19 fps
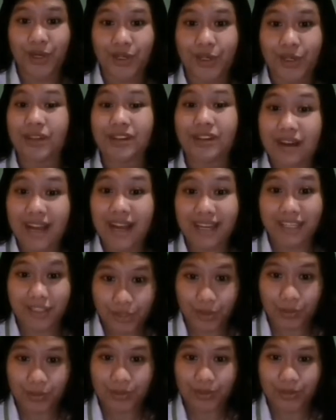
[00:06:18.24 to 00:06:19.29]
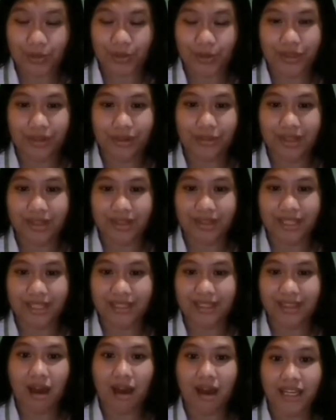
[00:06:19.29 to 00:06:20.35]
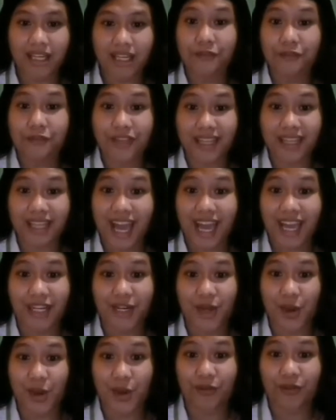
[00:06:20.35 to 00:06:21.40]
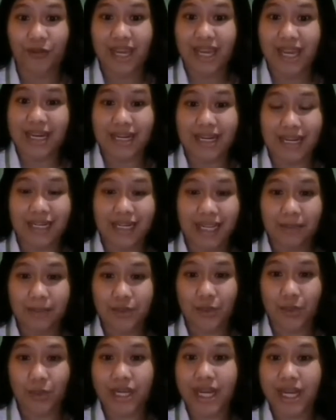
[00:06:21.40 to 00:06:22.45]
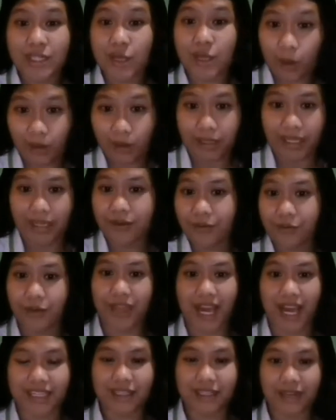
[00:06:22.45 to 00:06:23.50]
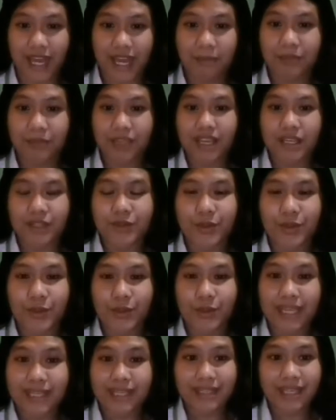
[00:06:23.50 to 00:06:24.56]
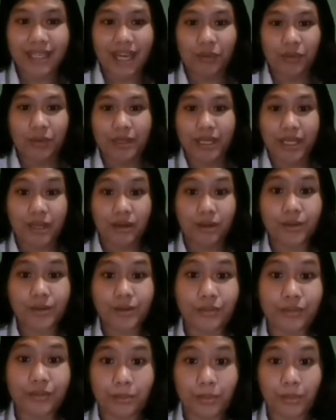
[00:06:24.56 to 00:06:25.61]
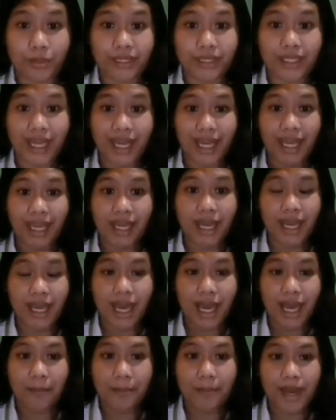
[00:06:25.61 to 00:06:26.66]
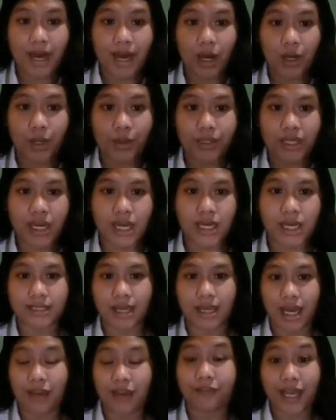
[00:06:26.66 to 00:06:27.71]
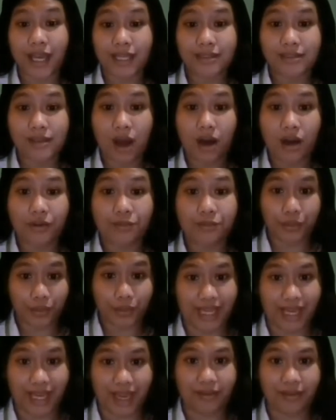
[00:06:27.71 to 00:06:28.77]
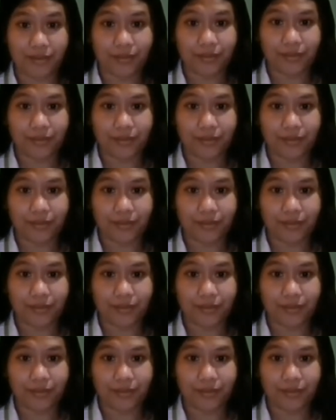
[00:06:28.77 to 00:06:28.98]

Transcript: you will crack a jokes or you will uh, give that kind of nicknames or catcalling for that, okay? So lastly, I will be also reporting about the effects of bullying,